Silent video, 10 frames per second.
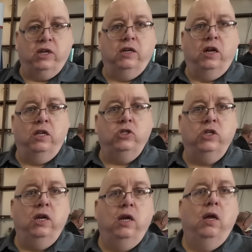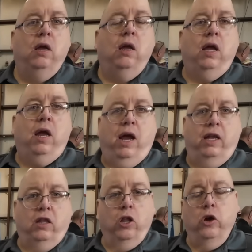technology
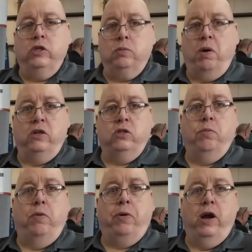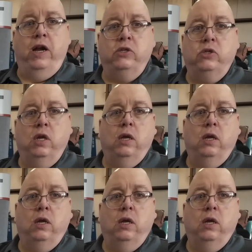at the lowest possible price